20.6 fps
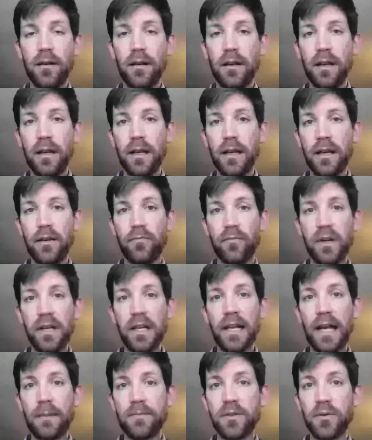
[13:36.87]

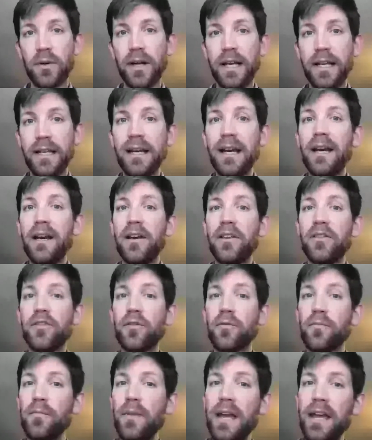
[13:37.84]
relapse rate,
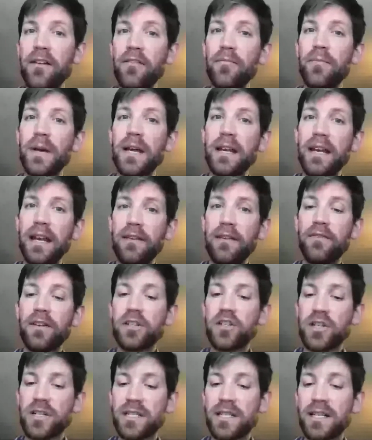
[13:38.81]
there may have been
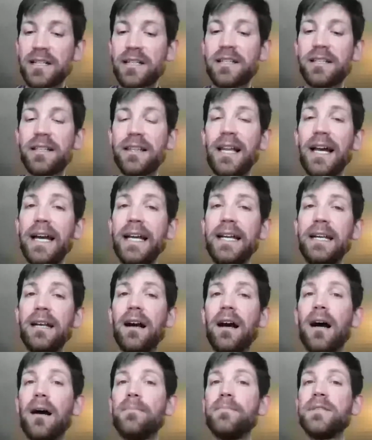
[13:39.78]
even just a slight
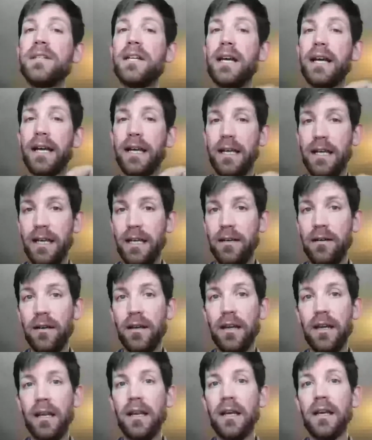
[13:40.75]
uptick
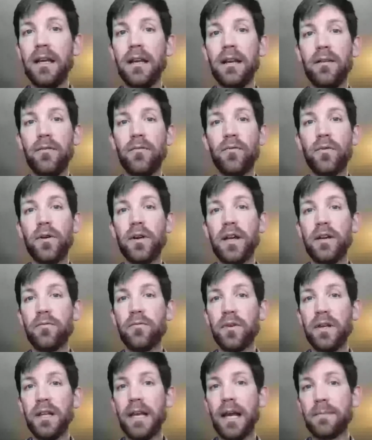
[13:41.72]
in
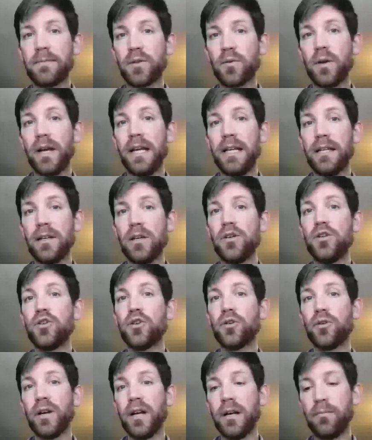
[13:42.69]
relapse rate
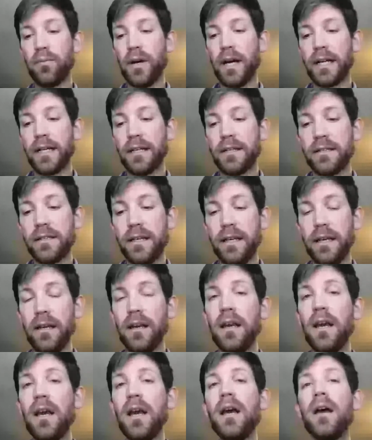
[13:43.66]
during pregnancy.
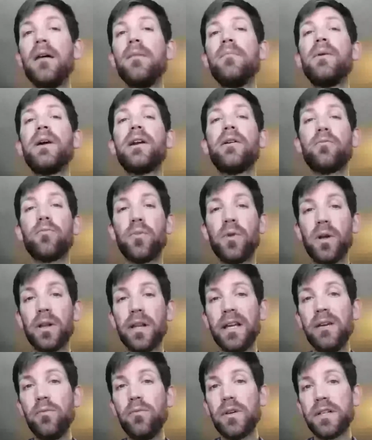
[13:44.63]
But it
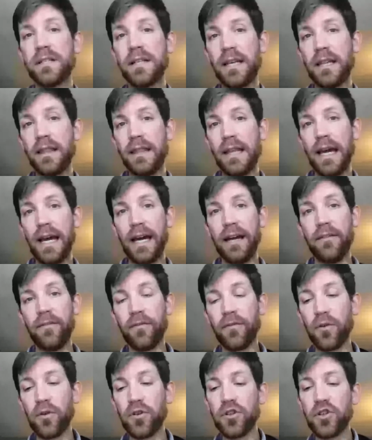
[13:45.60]
really was in that
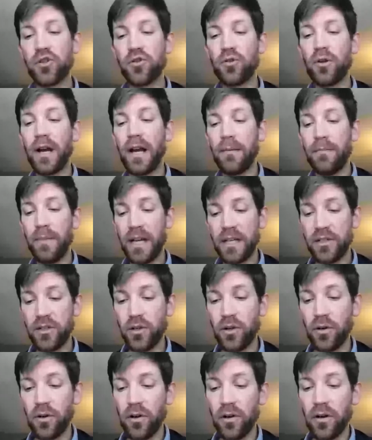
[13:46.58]
first
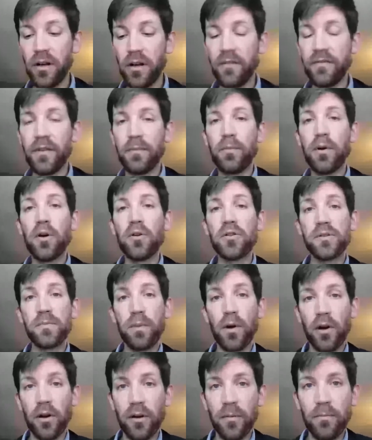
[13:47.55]
trimester of the
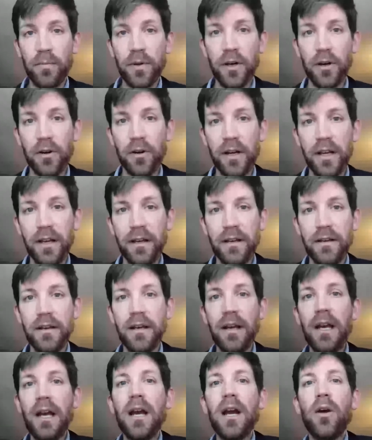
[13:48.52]
postpartum period
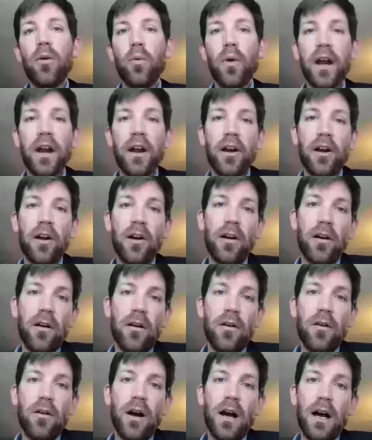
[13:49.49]
where,
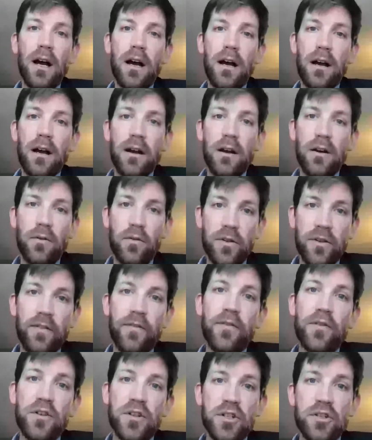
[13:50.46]
or the
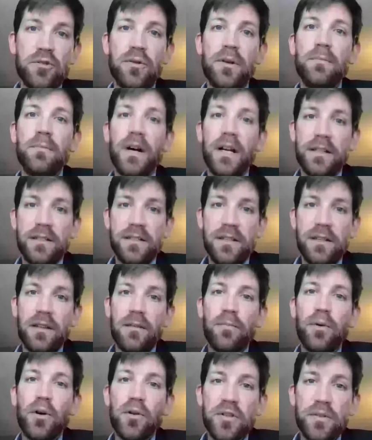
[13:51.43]
first 3 months in
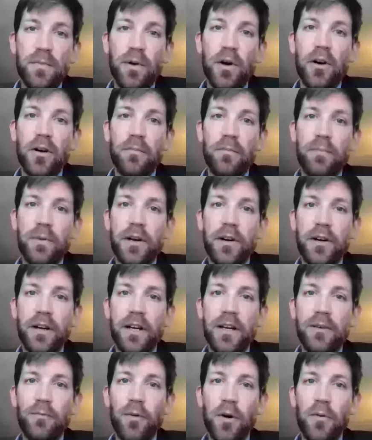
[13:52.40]
the postpartum
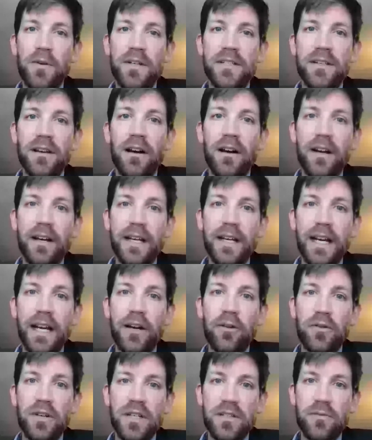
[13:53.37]
period, where we saw an
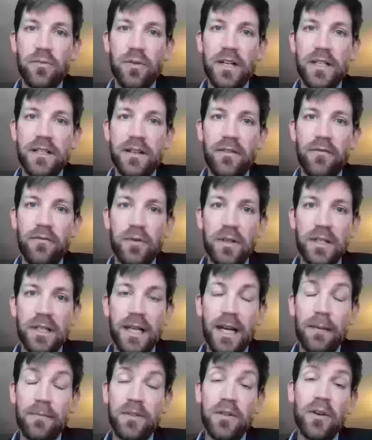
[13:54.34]
increased risk of
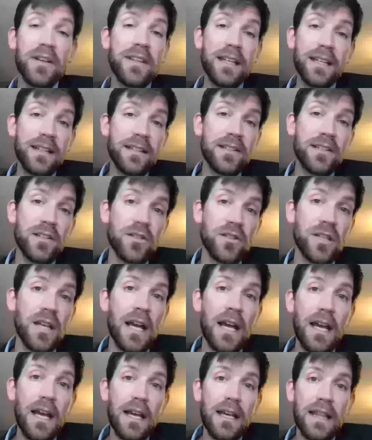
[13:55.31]
relapse. So I think
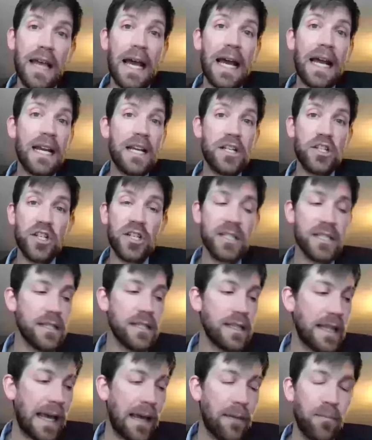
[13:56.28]

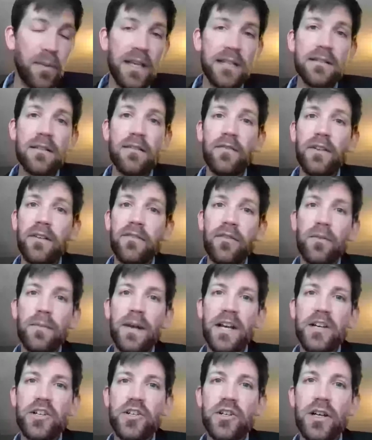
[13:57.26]
that piece of
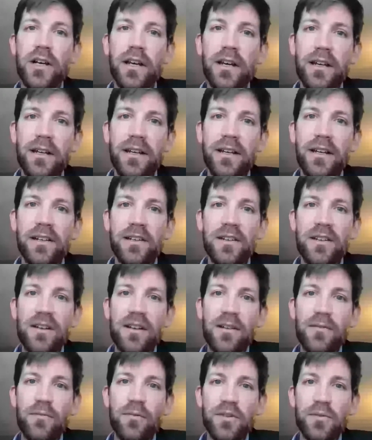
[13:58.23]
information
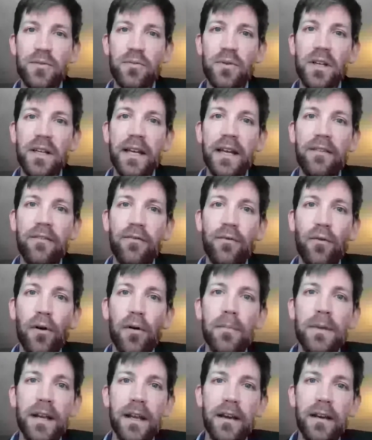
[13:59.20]
it was really
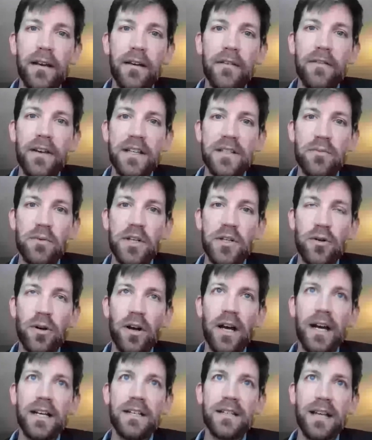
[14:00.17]
informative as we
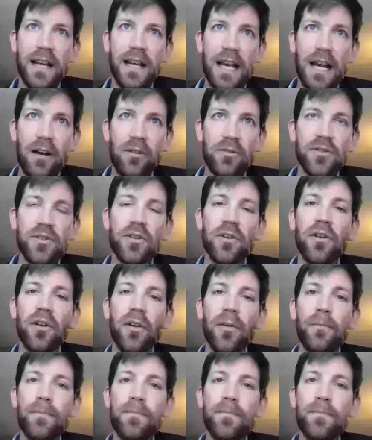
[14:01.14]
try to counsel